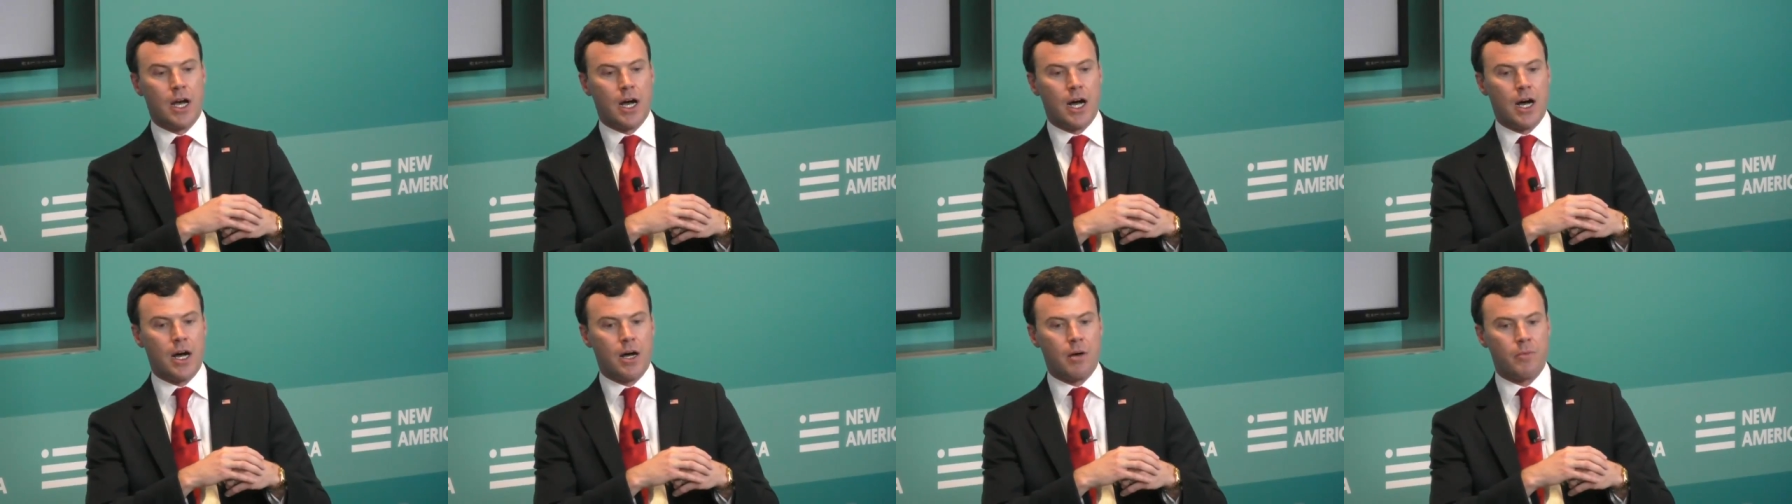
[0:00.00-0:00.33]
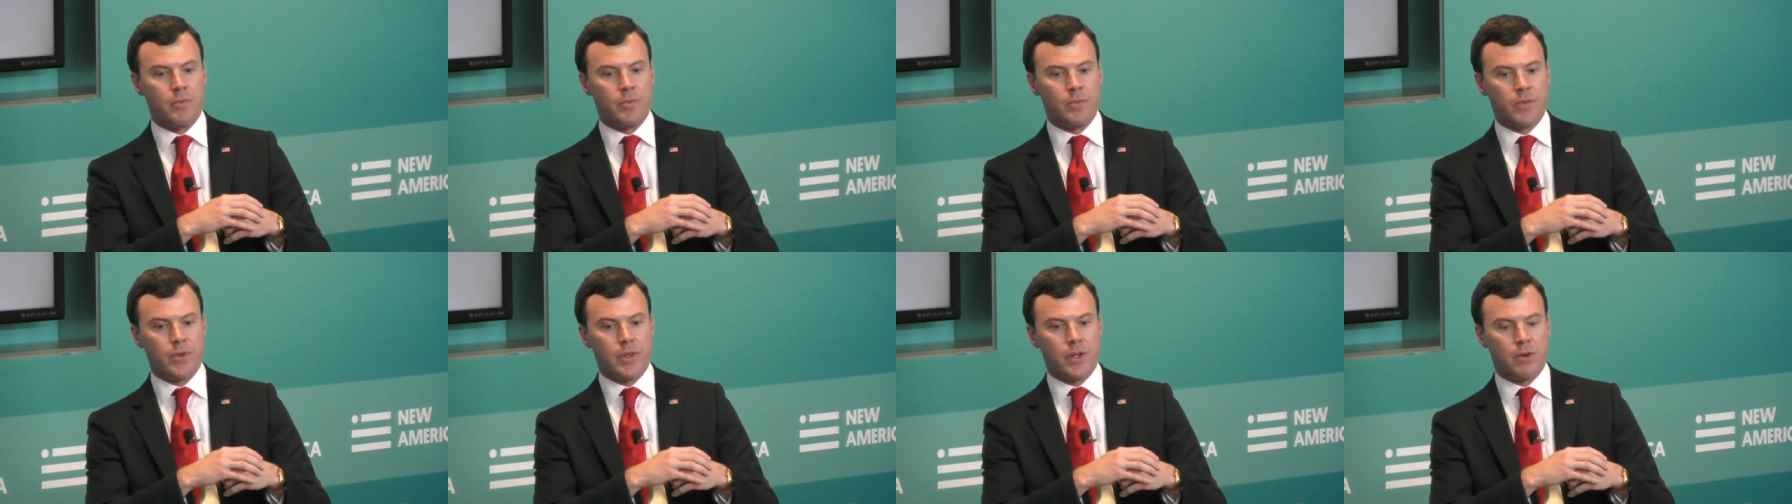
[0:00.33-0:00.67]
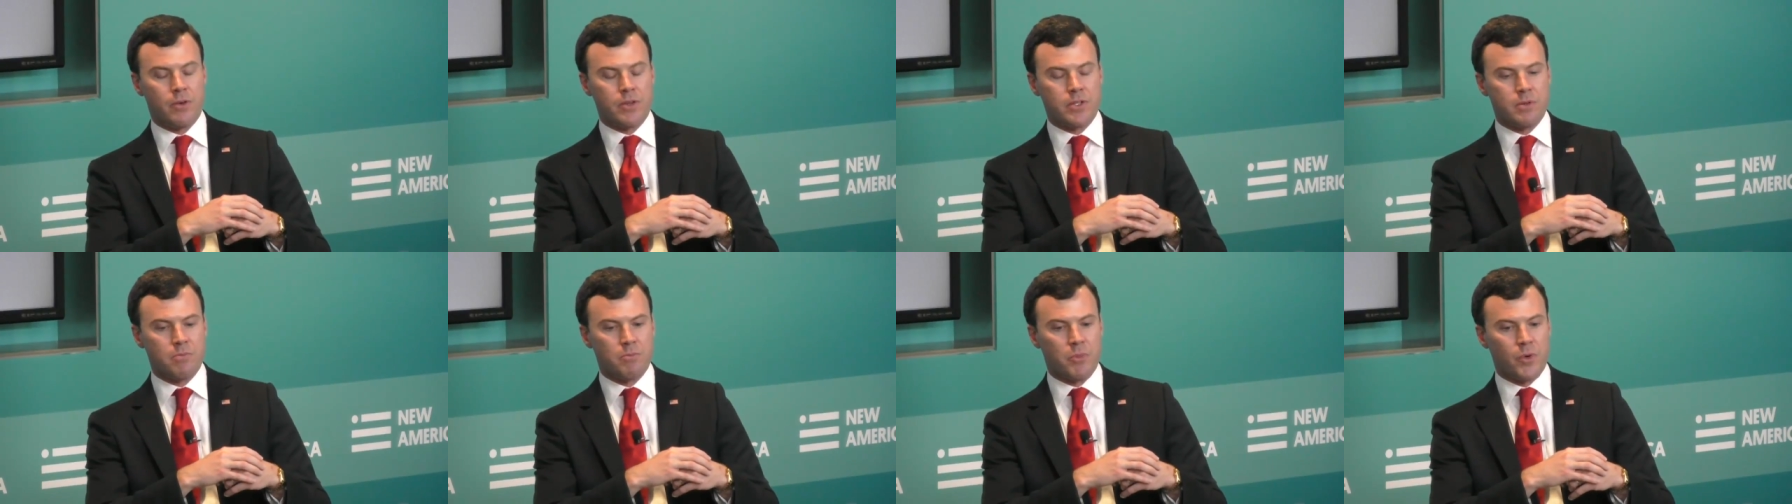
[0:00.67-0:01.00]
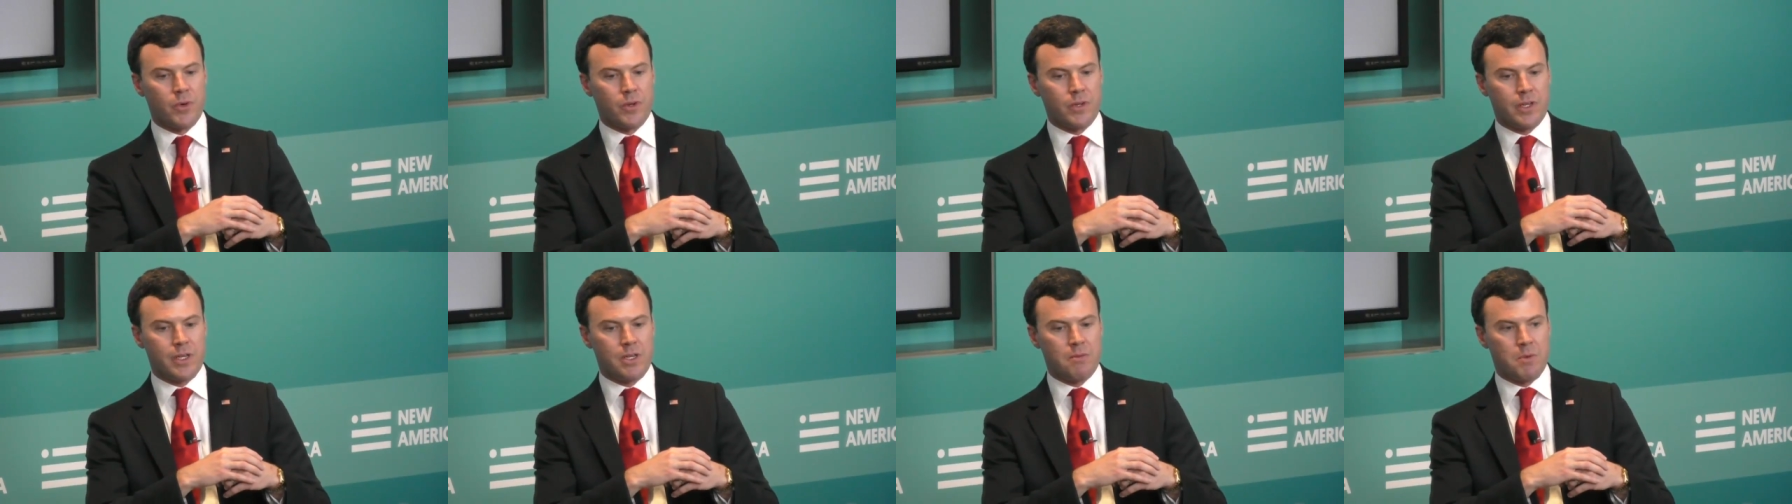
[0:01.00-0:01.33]
um, you know, it's
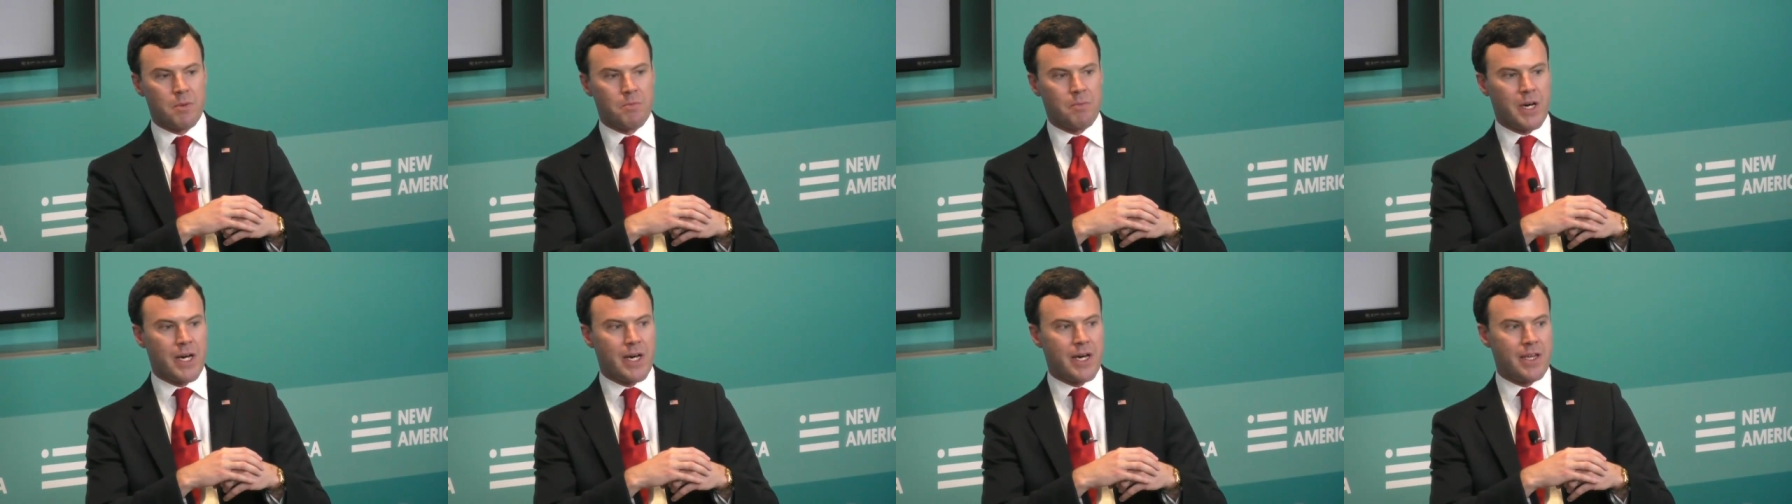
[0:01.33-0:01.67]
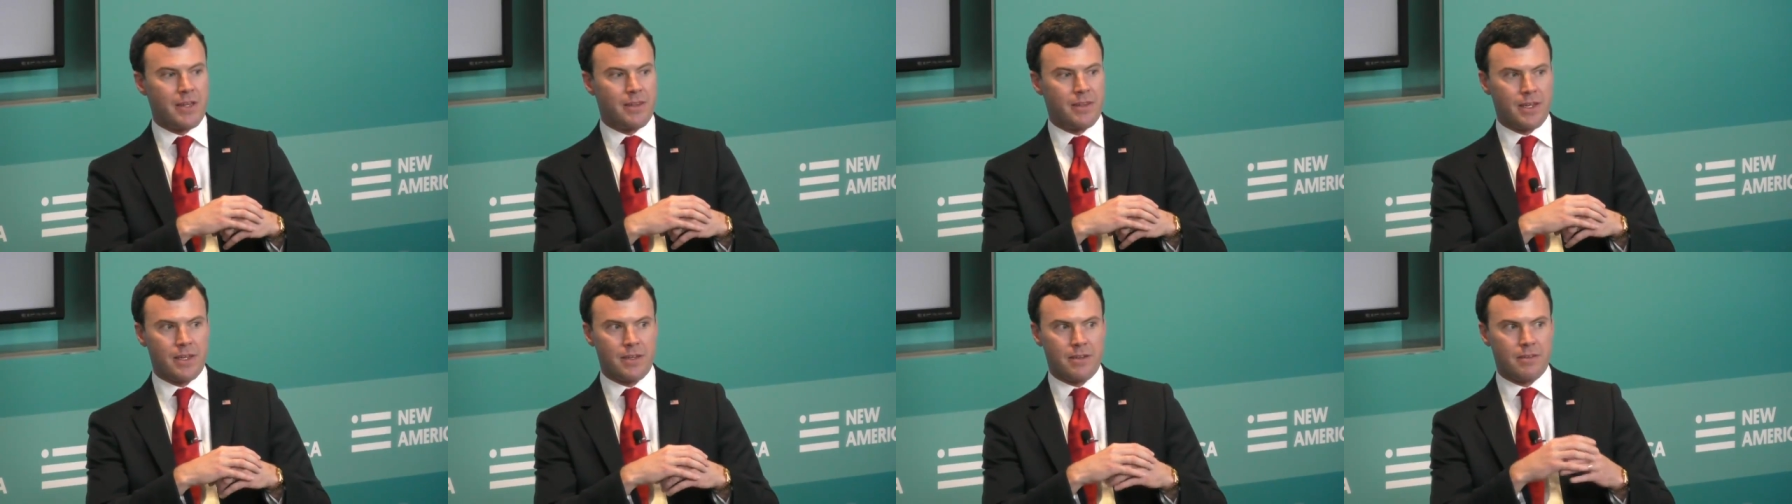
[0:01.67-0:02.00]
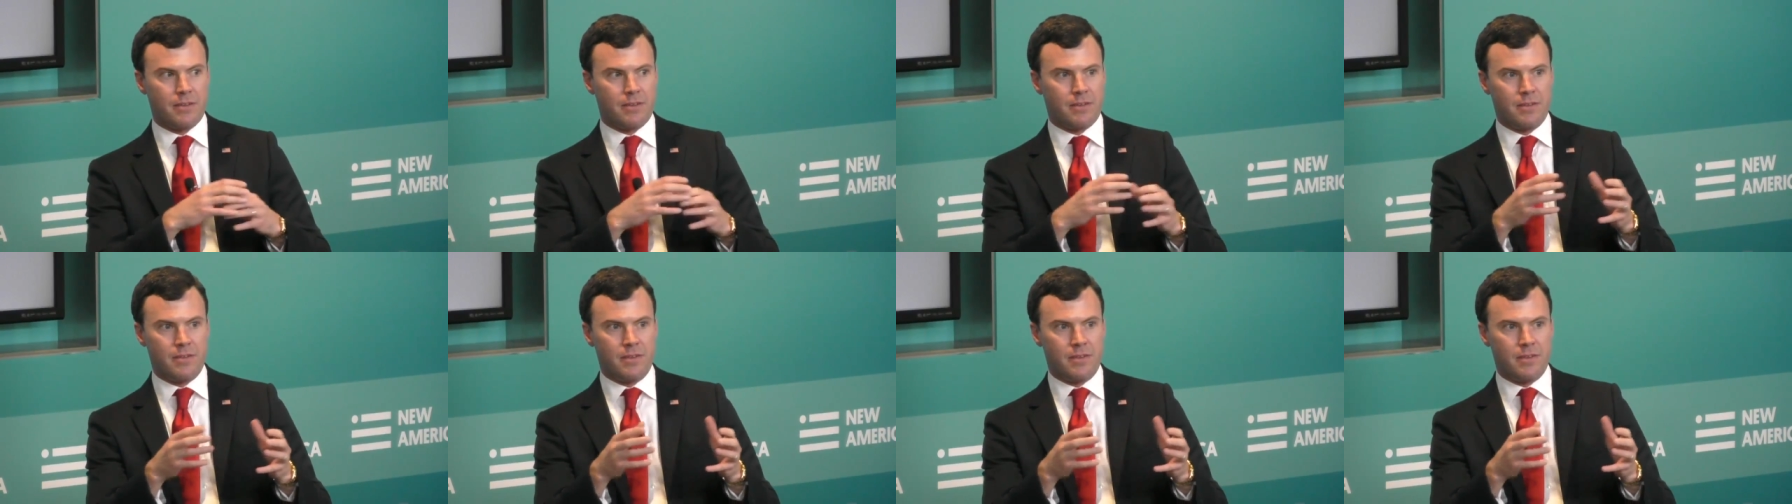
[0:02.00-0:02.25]
important to keep in mind that,